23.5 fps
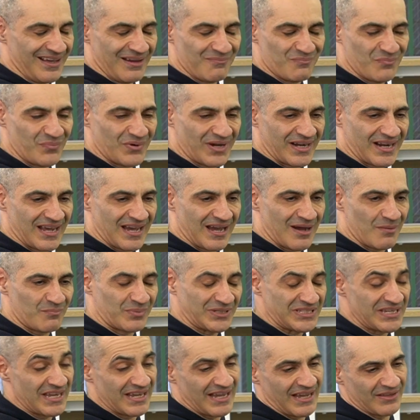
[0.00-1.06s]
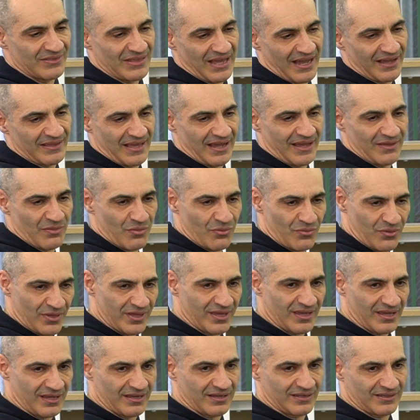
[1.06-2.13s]
But yeah, I
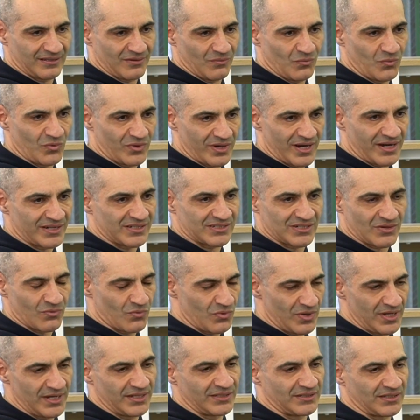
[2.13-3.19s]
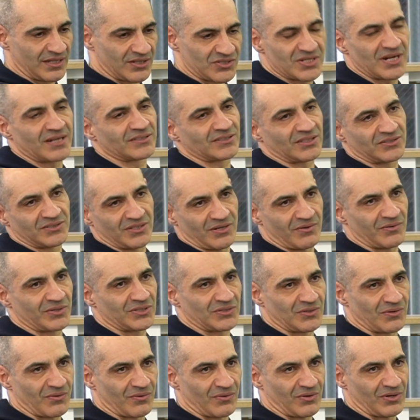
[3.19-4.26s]
think we are really in uncharted
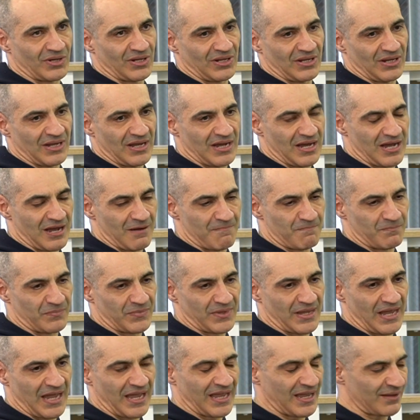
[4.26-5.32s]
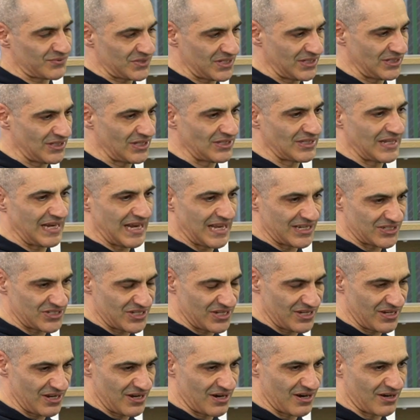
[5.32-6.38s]
territory. I have seen in the last
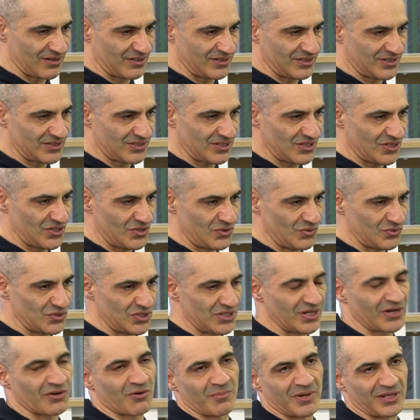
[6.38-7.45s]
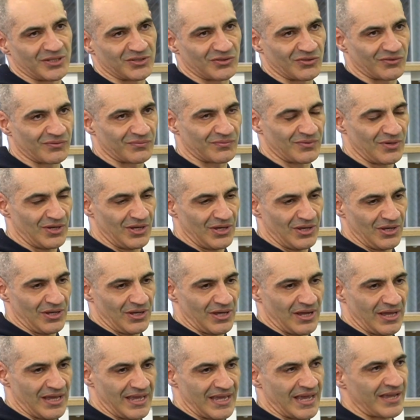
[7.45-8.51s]
year this huge increment of
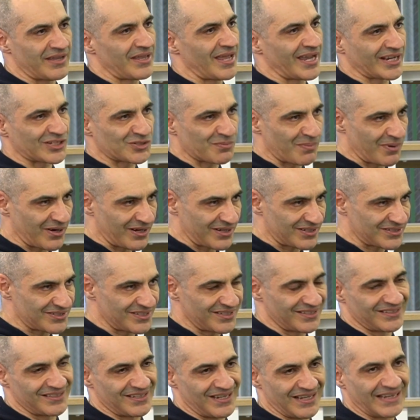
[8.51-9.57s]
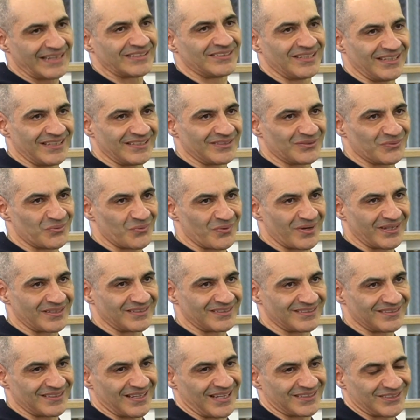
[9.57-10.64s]
AI experts in LinkedIn
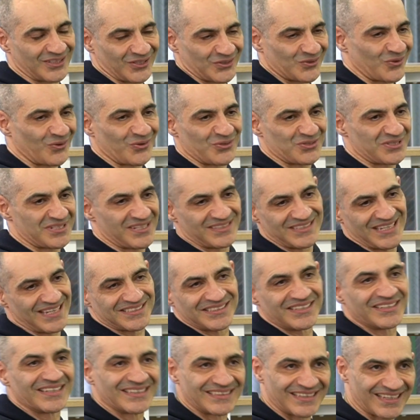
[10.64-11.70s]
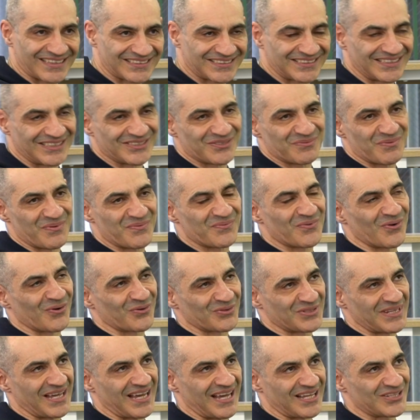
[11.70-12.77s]
when a technology that just didn't exist before
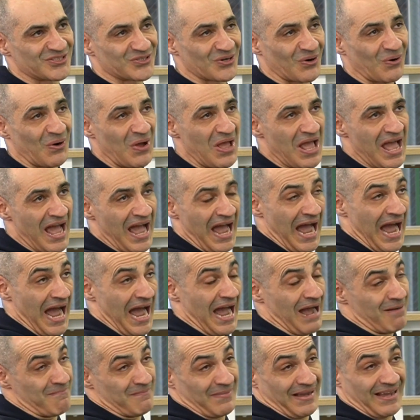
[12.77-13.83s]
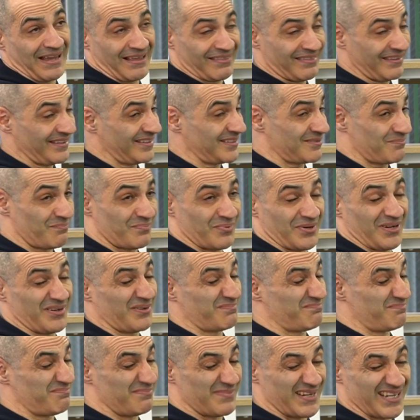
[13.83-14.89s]
that. So I think it's pretty
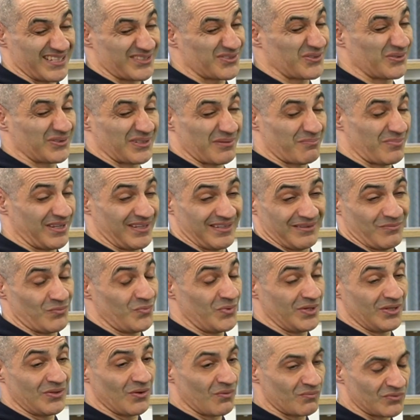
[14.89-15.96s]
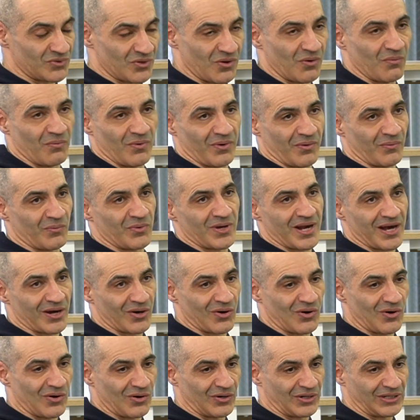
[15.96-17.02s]
much going to be, we don't know where we are
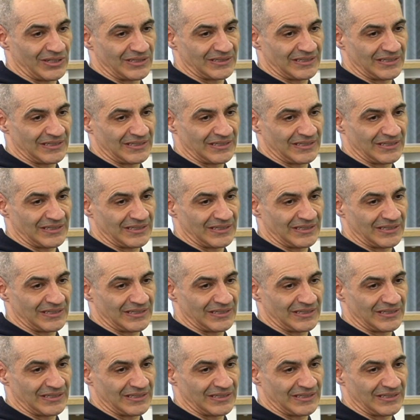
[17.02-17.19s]
going.